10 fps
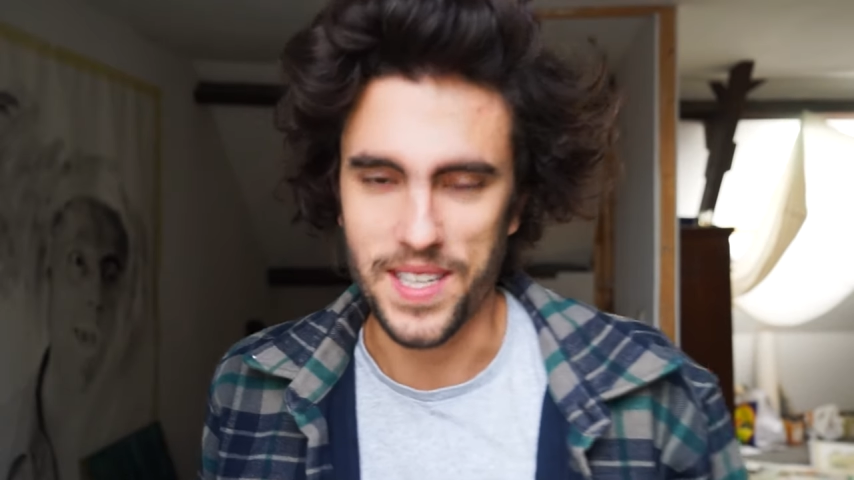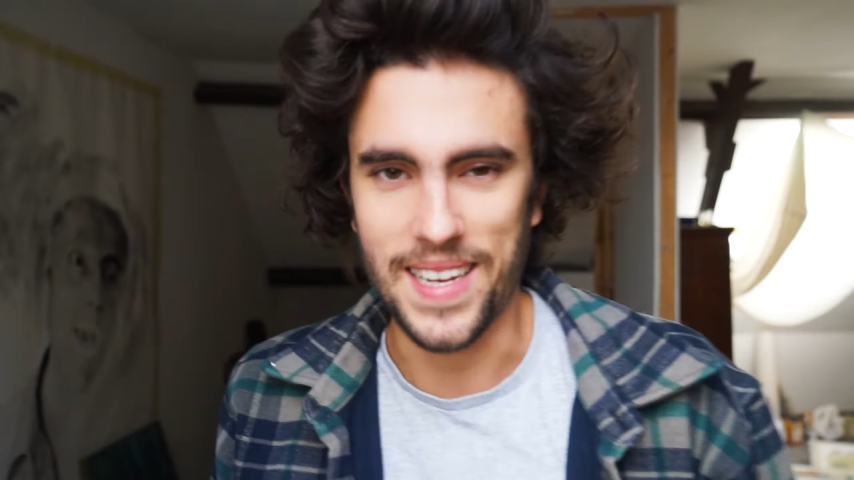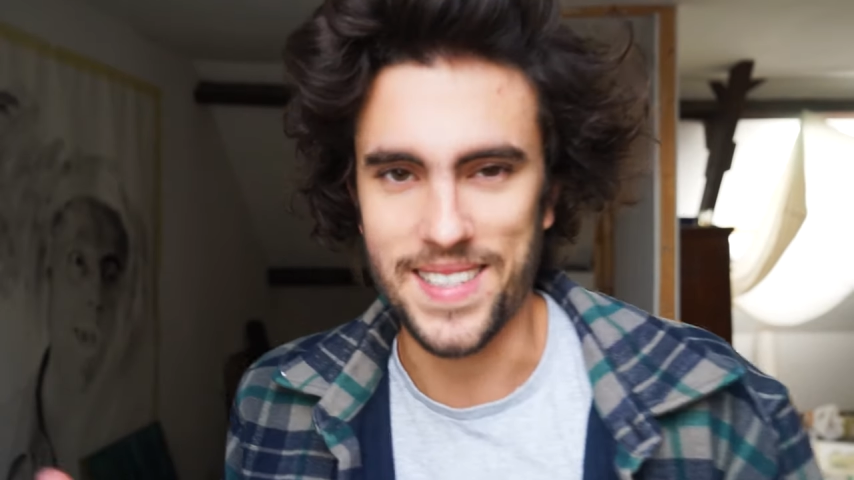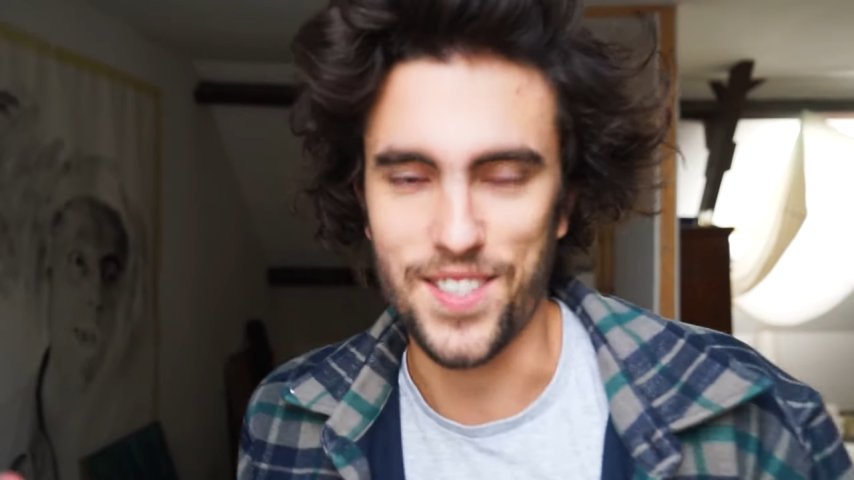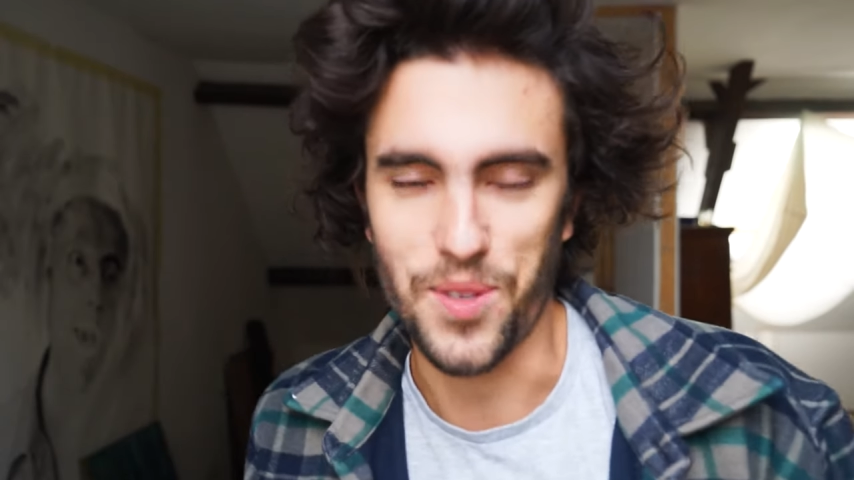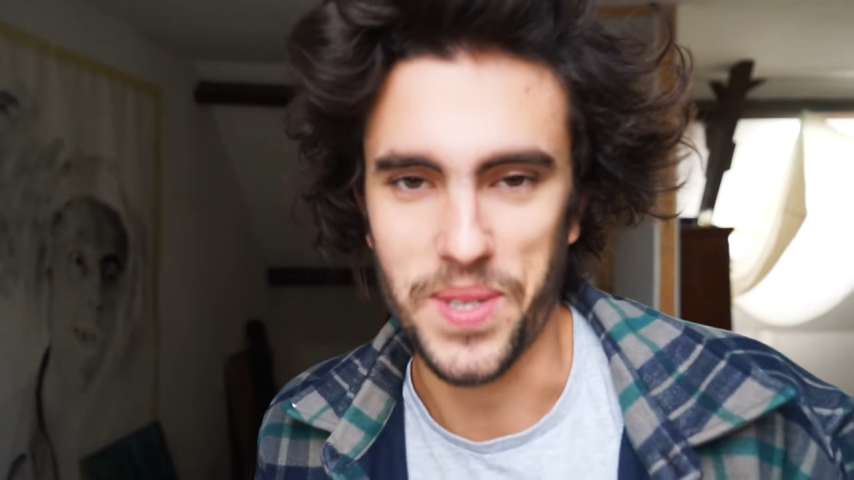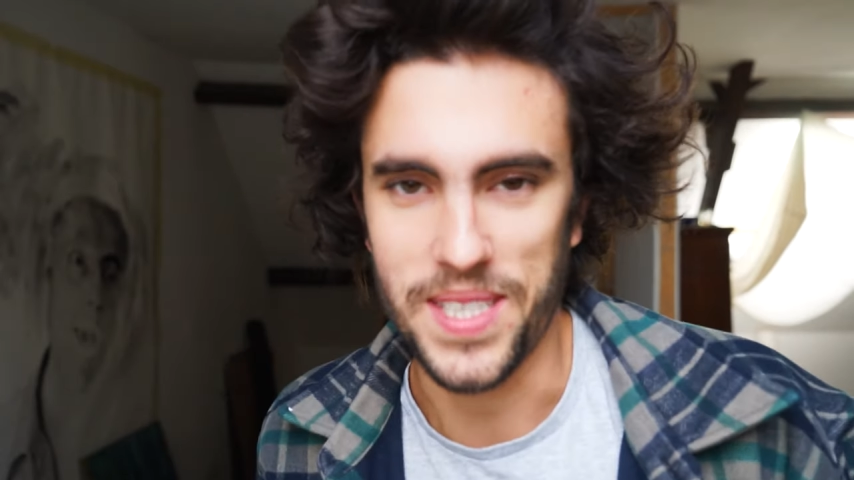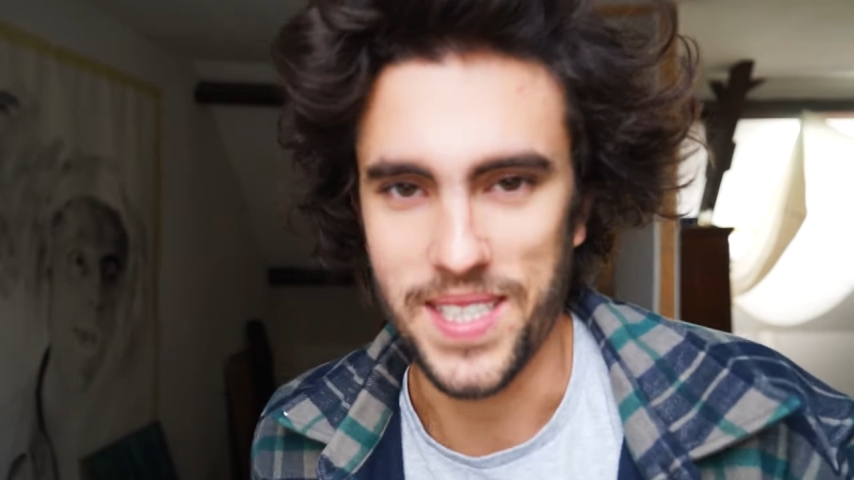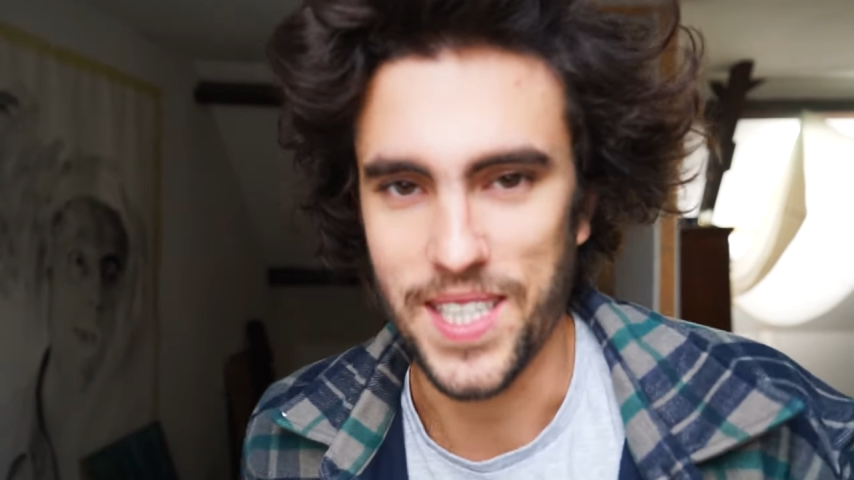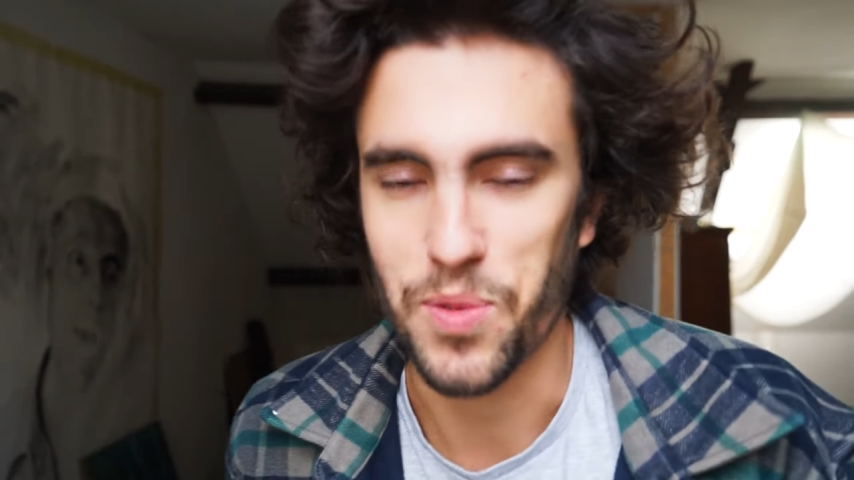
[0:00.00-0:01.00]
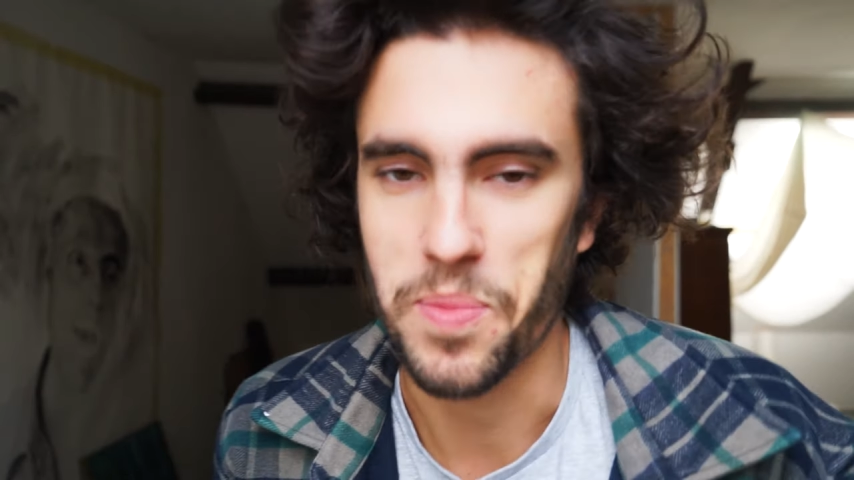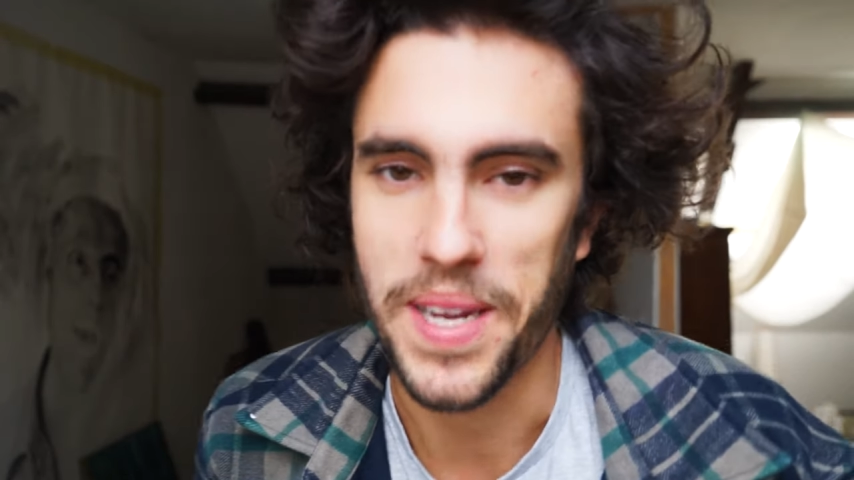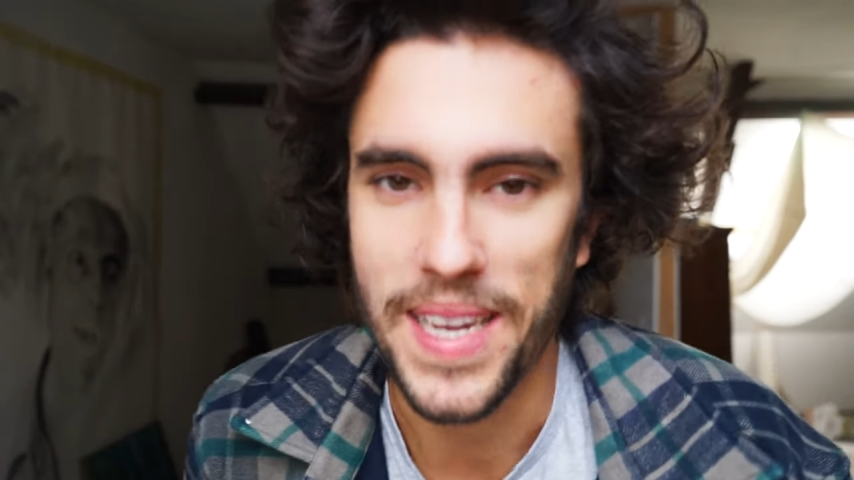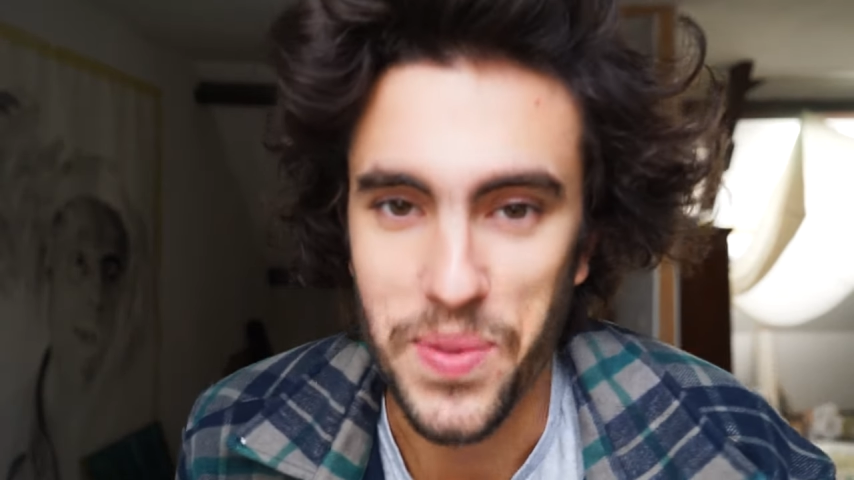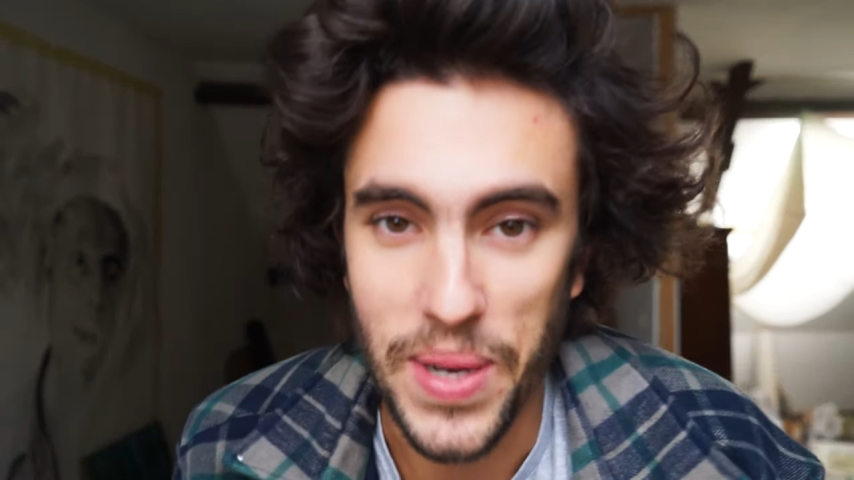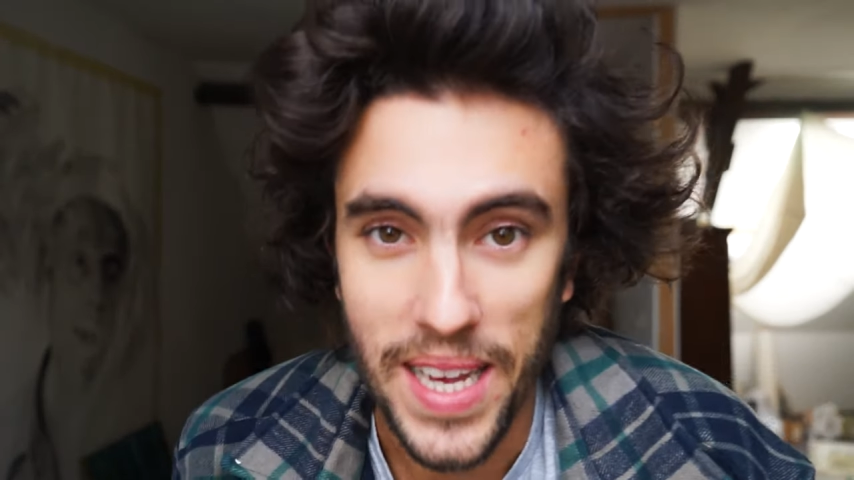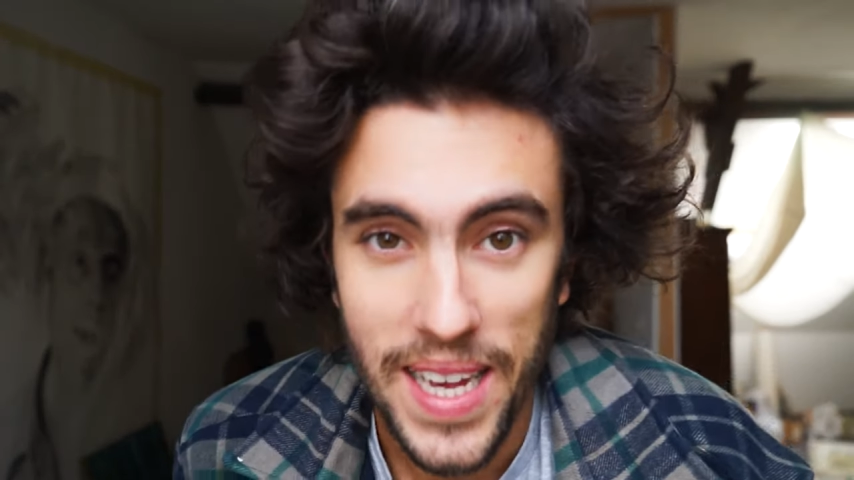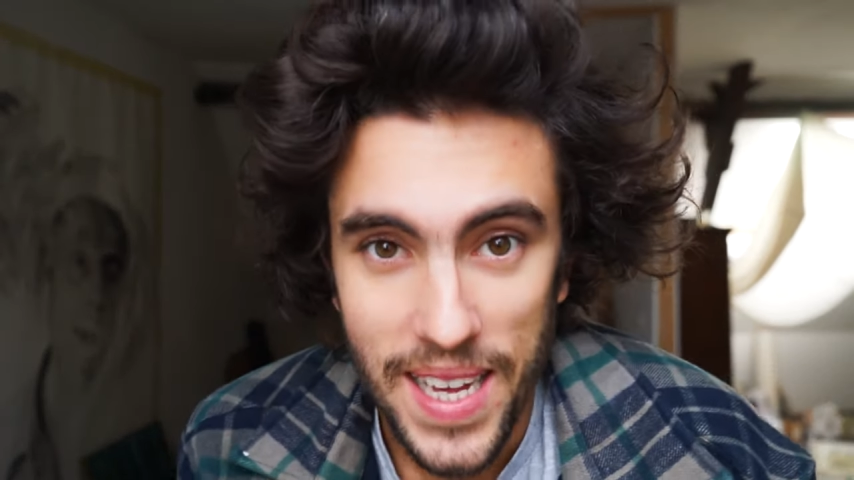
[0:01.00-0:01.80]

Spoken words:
Like, it's not really a secret, but anyway.